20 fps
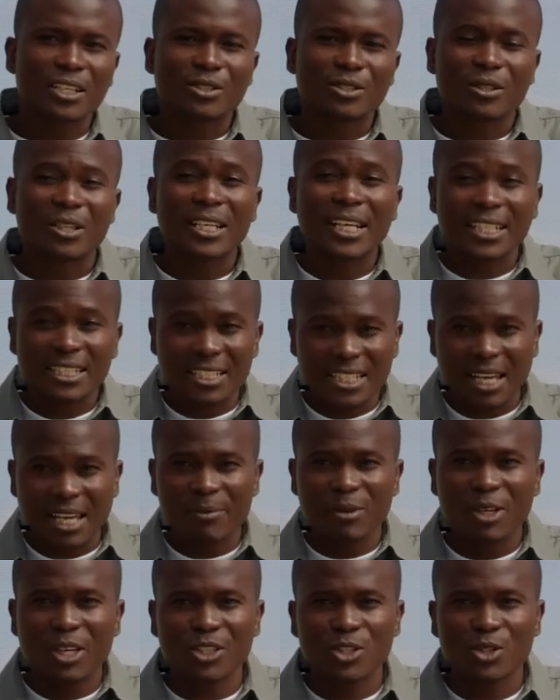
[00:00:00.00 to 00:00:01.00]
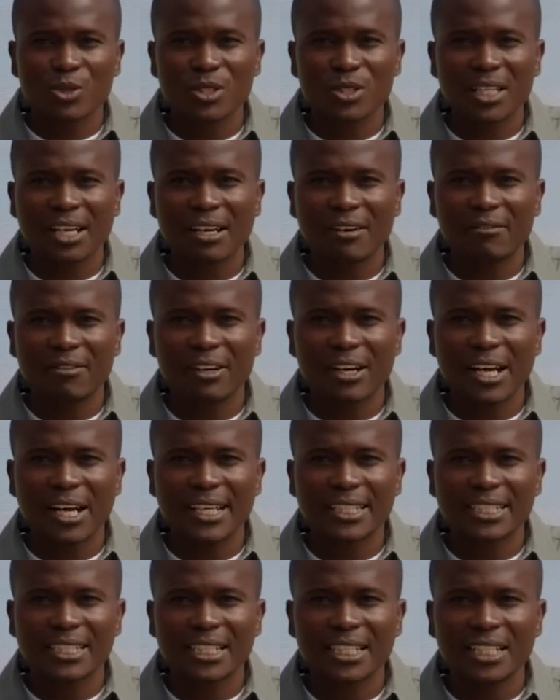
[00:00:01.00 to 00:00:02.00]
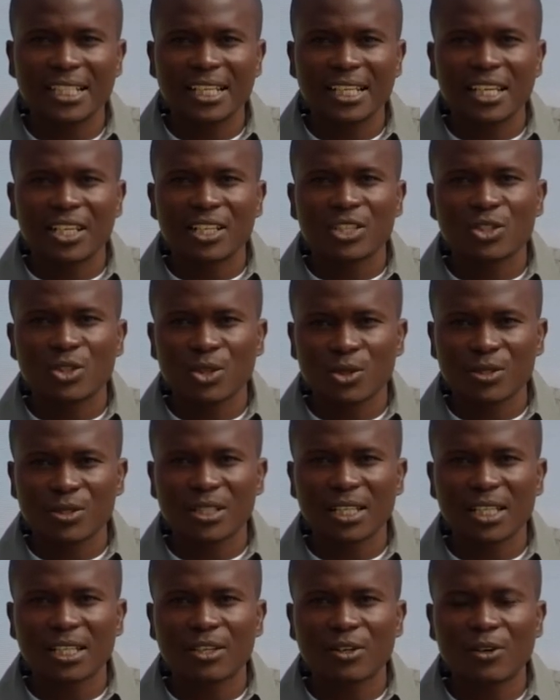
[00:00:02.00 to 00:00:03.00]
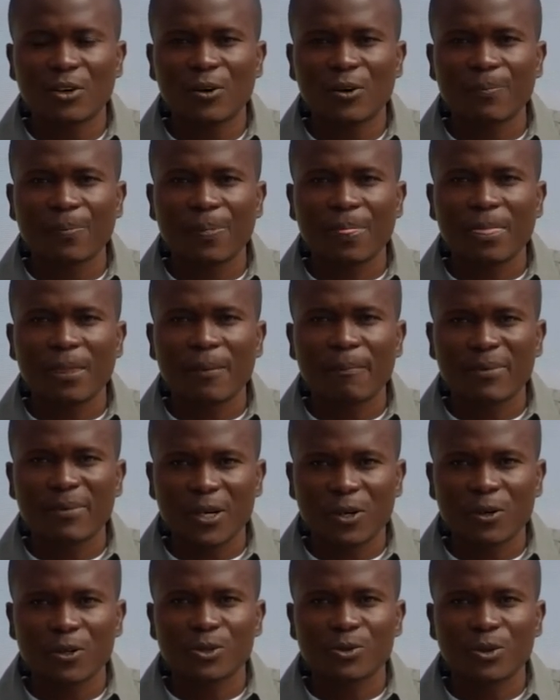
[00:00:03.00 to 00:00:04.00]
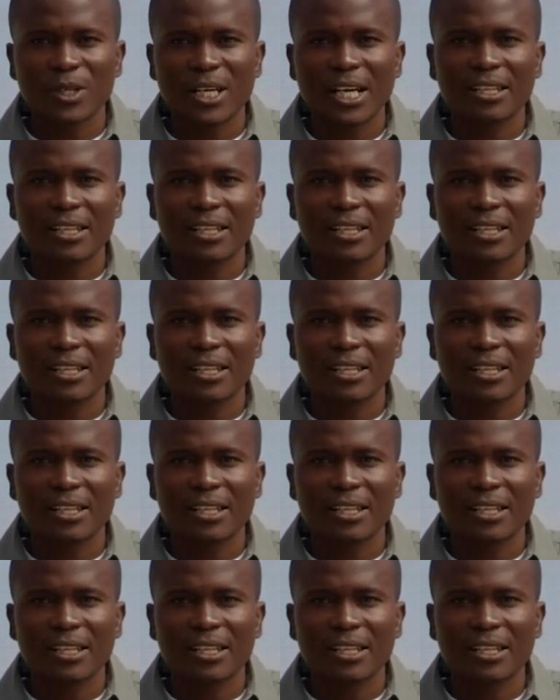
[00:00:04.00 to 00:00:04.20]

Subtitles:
So the next time you are choosing a variety, choose Seed Co because